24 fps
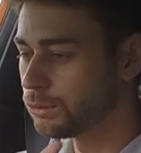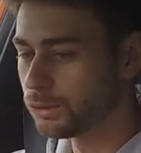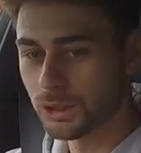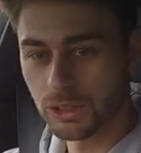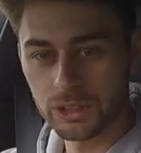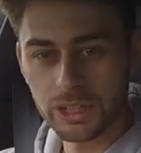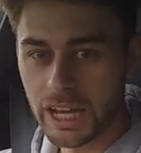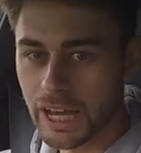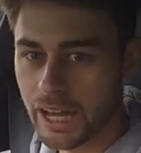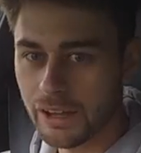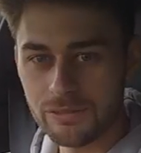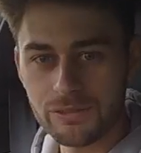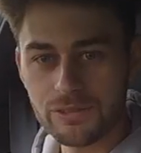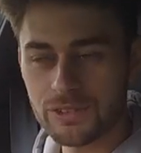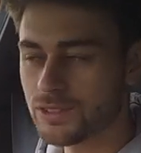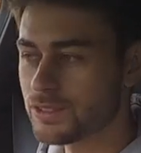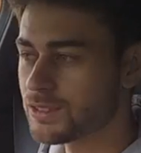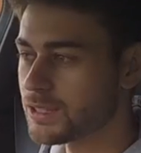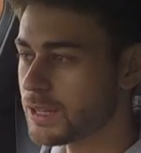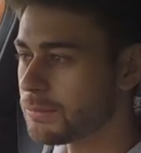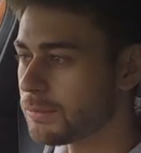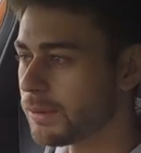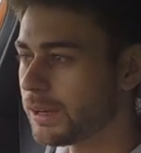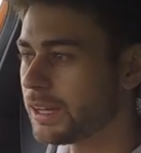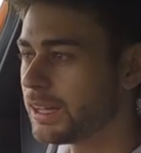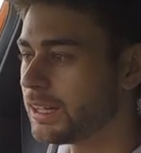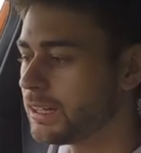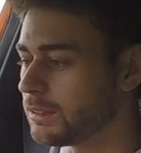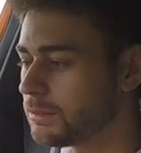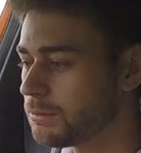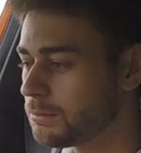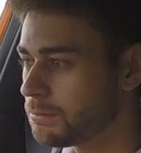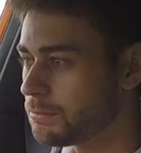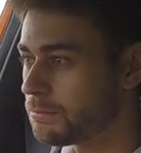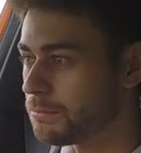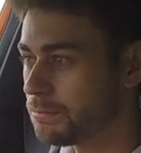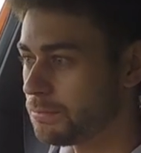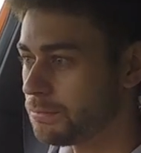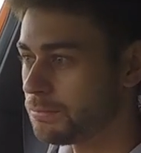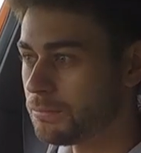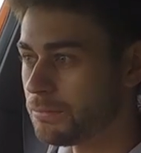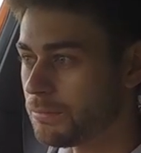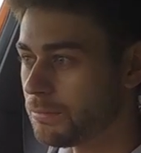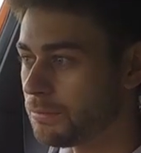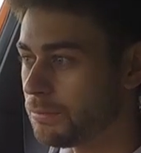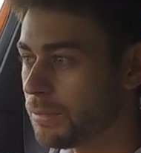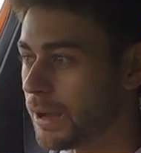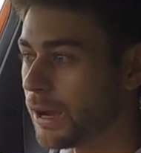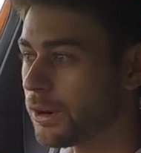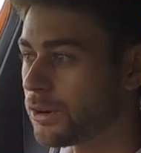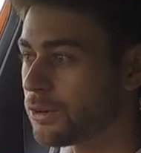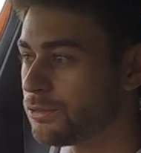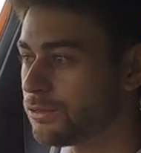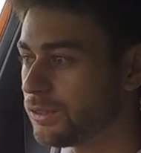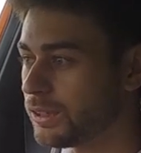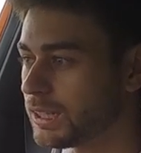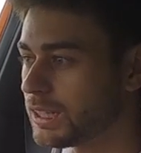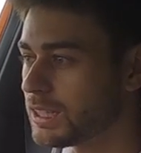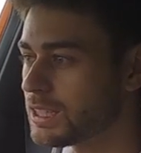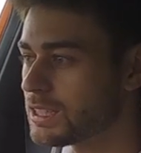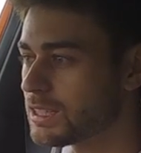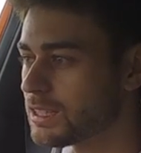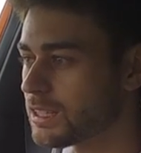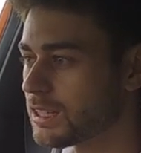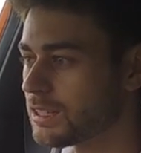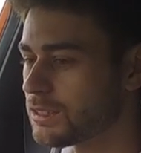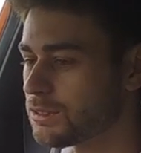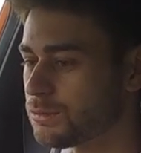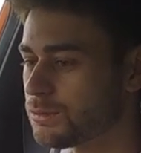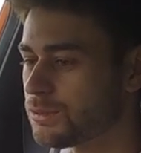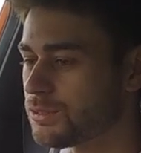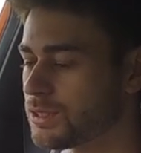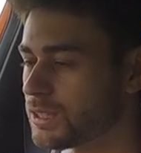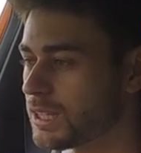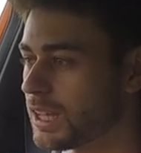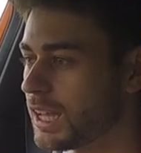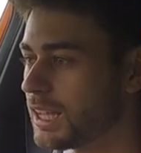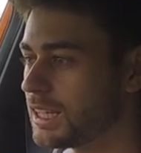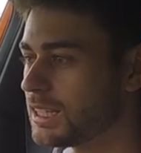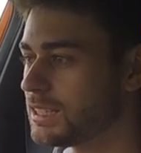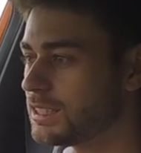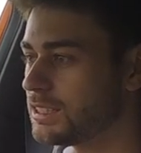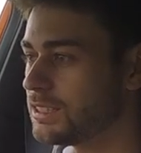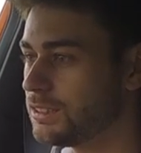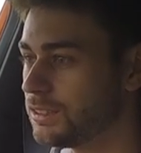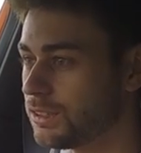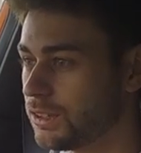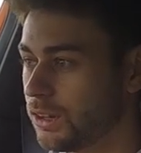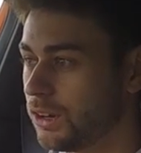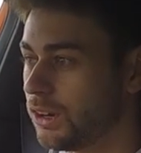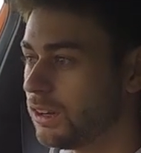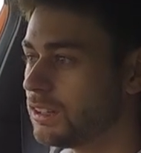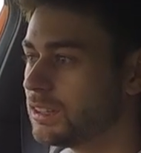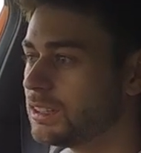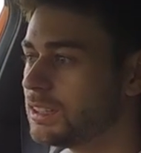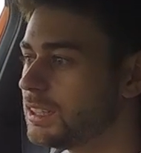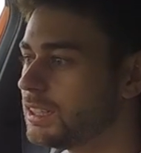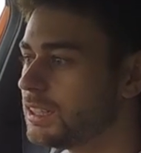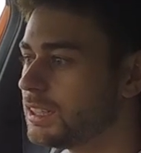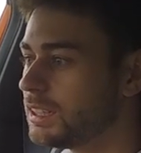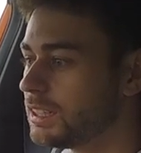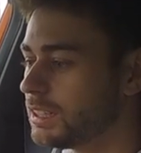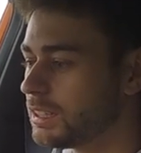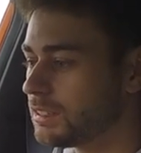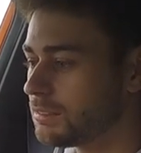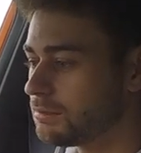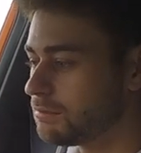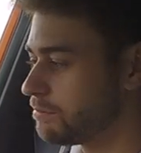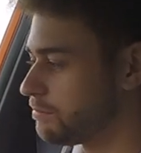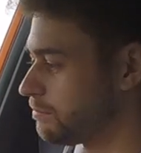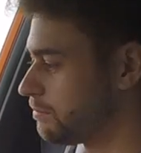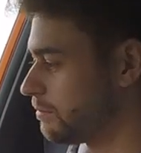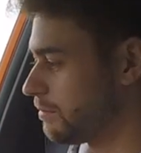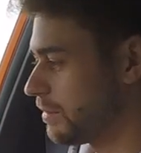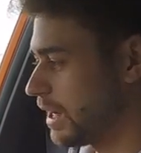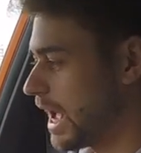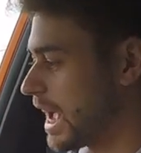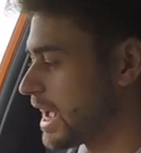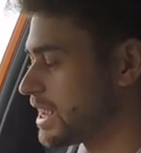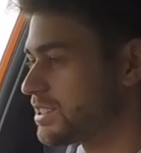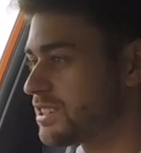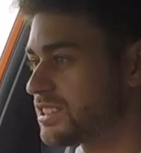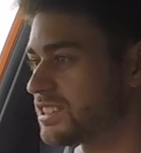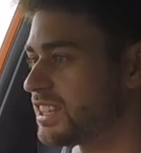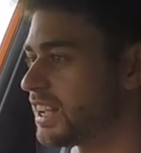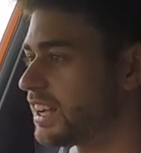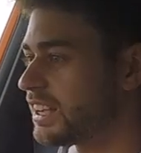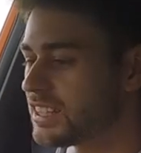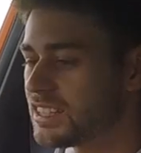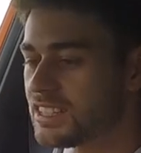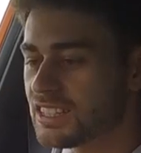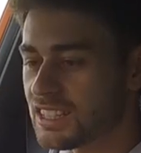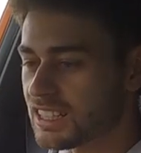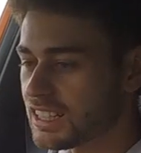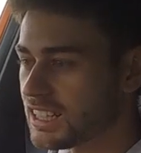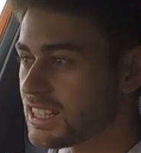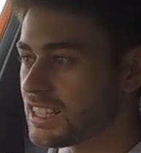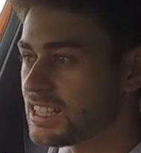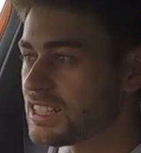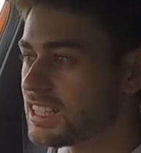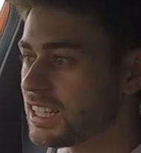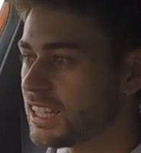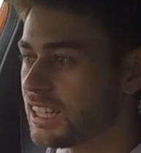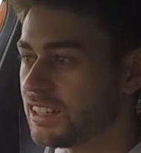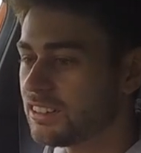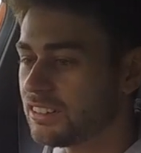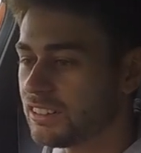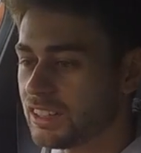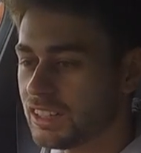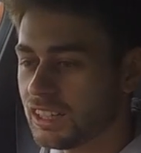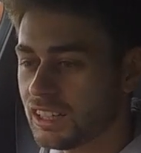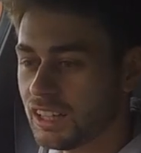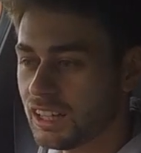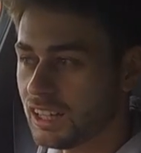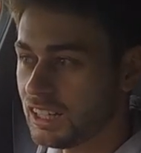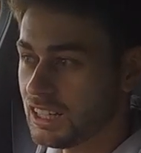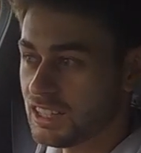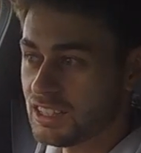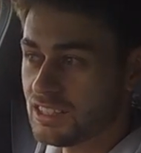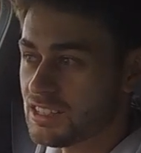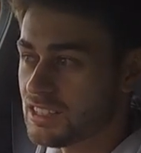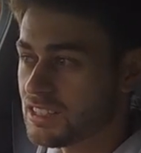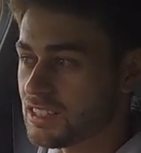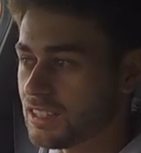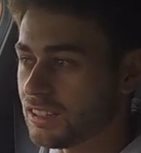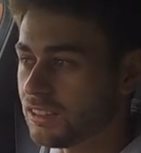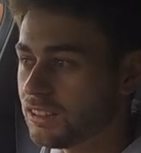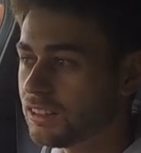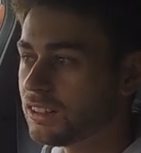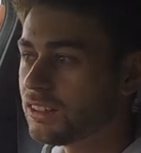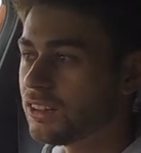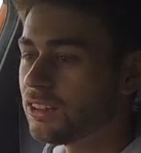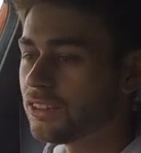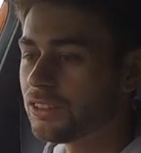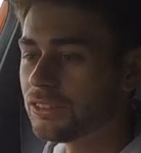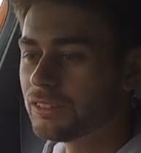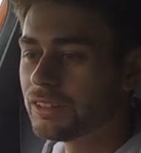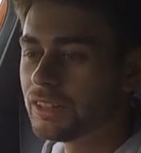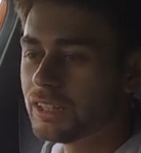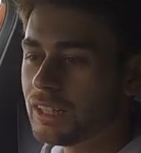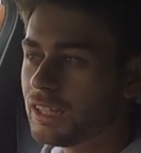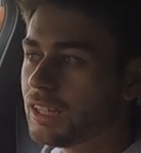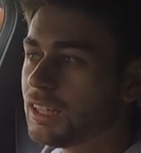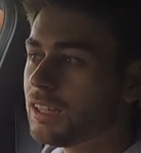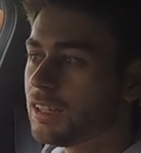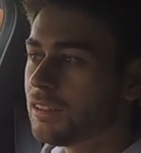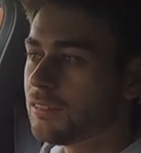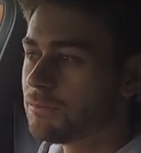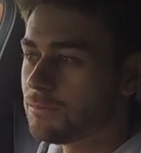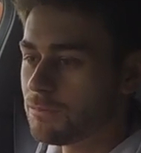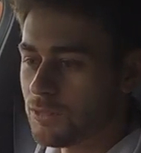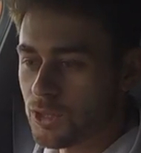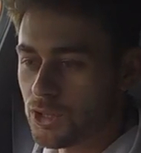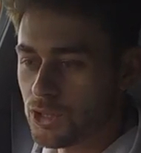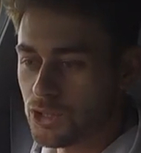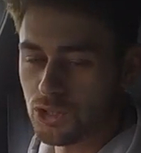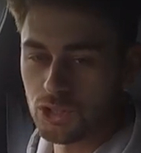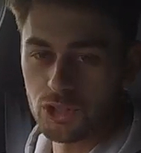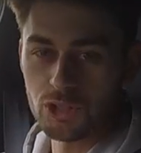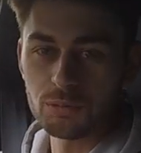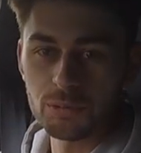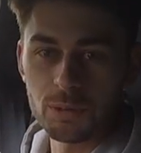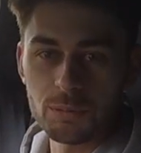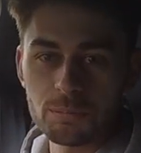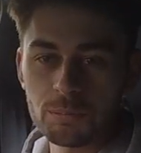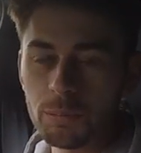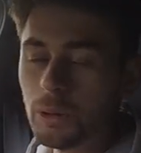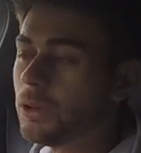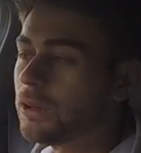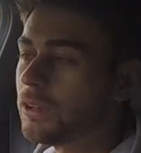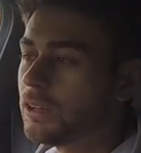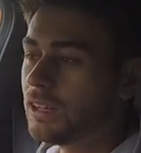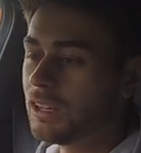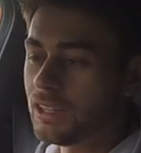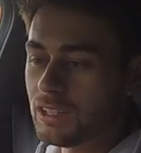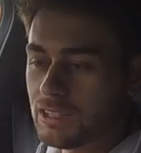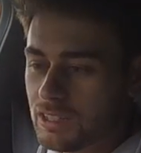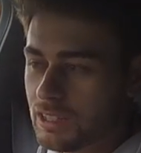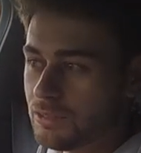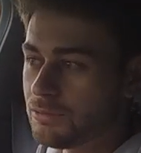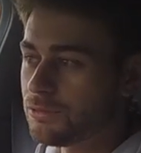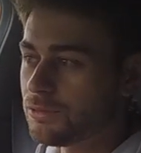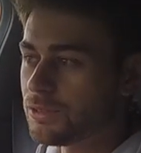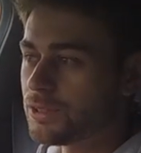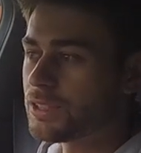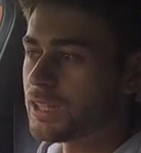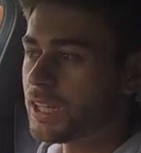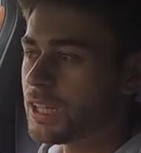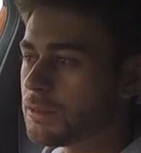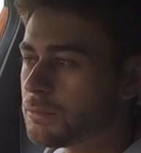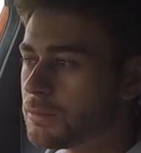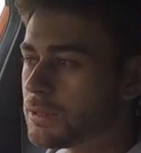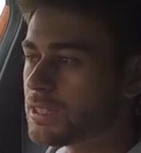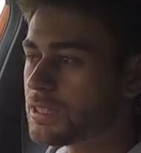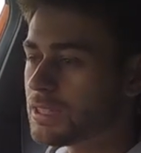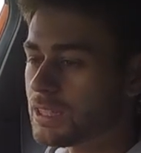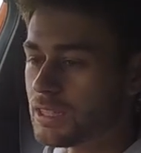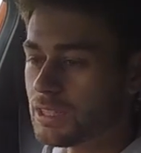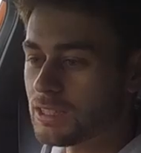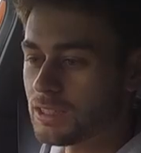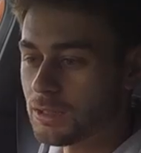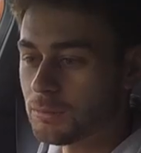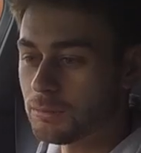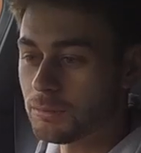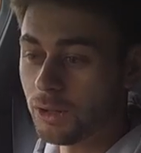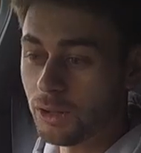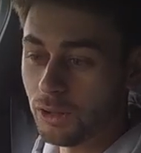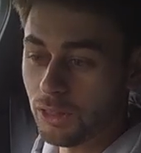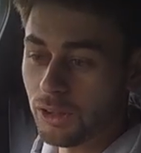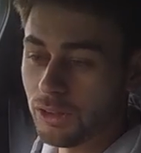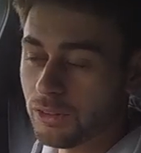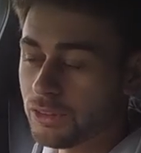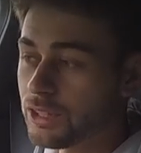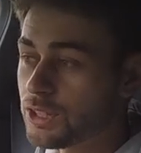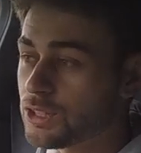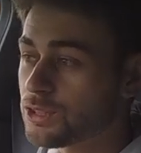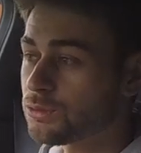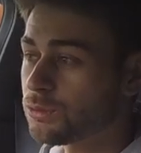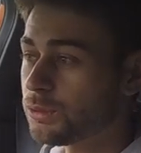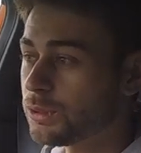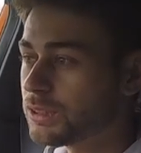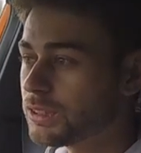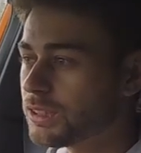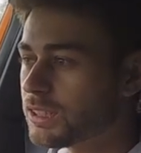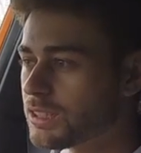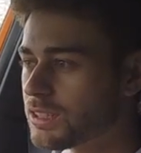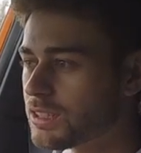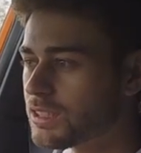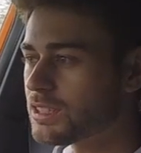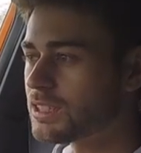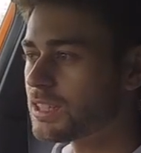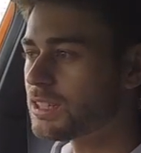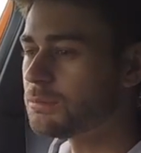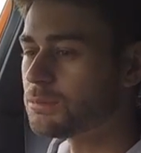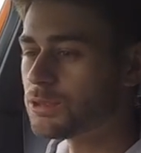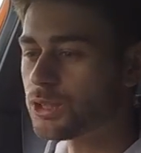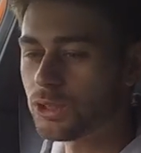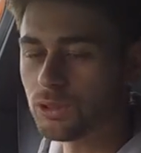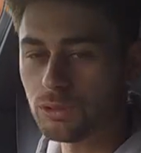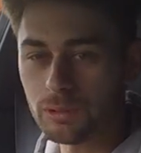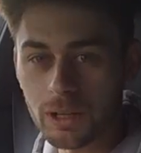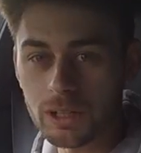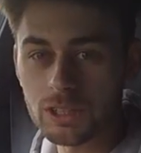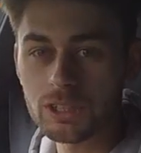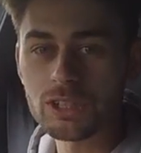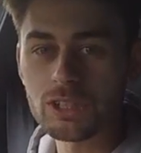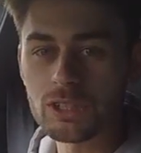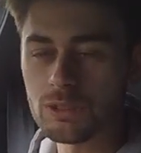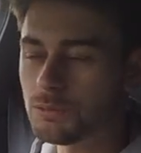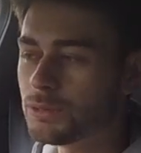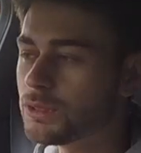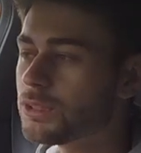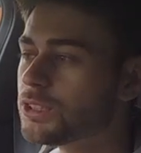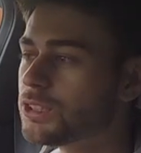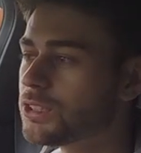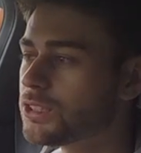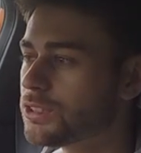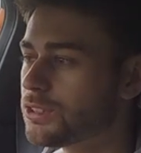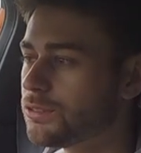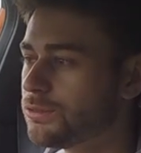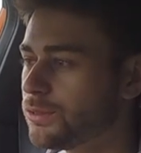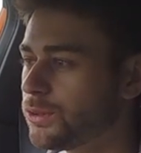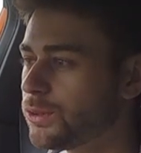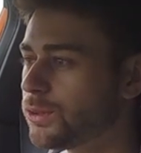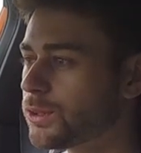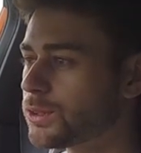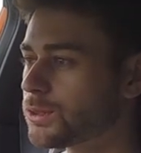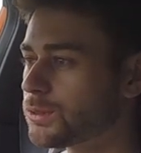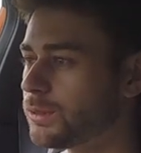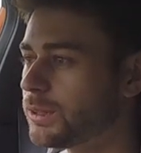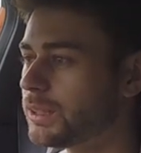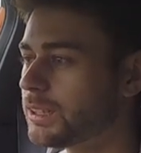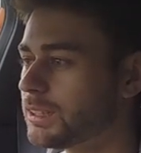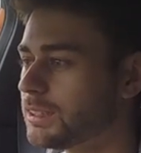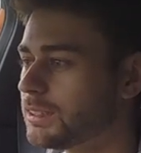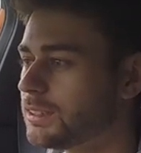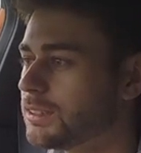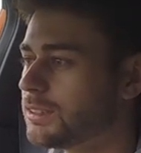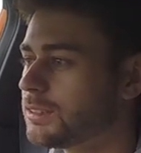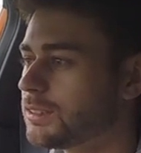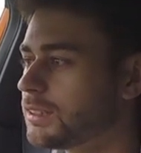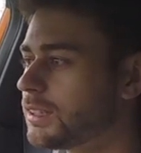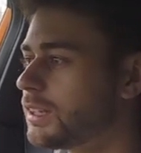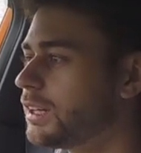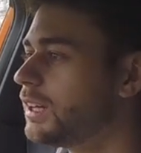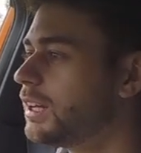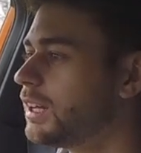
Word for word: going to have similar power figures, as we've said. You got as nice an interior, and it's still got the stupid buttonless infotainment system. Although this one doesn't seem to crash as much as the Volkswagen's